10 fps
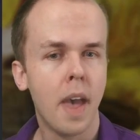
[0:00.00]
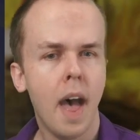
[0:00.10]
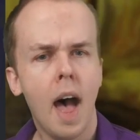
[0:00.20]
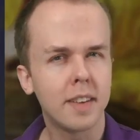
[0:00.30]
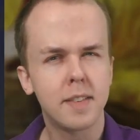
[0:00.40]

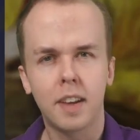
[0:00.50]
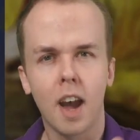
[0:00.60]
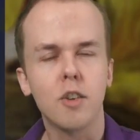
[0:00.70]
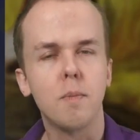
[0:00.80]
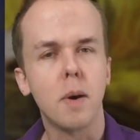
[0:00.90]
The next
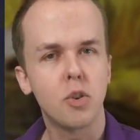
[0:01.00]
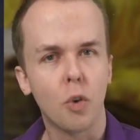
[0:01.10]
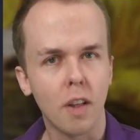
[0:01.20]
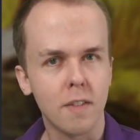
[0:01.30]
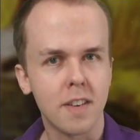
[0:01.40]
kind of
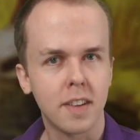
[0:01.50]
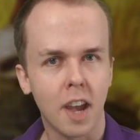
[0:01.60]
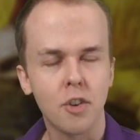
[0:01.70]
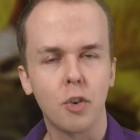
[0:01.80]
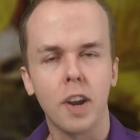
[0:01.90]
most relevant
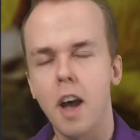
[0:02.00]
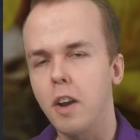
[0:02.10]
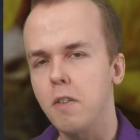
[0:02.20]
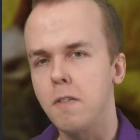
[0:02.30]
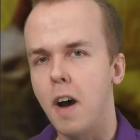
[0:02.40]
country
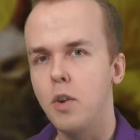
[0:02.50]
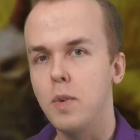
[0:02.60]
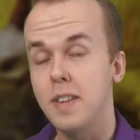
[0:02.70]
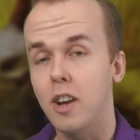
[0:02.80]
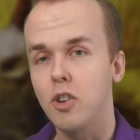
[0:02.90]
I could find
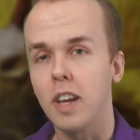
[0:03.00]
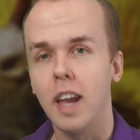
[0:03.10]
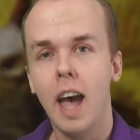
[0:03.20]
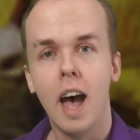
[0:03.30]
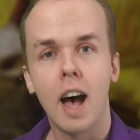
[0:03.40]
was
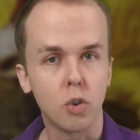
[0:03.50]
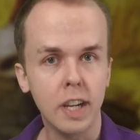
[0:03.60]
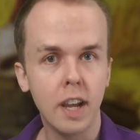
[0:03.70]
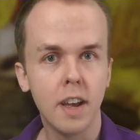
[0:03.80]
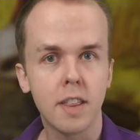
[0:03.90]
actually
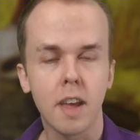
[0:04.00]
Korea.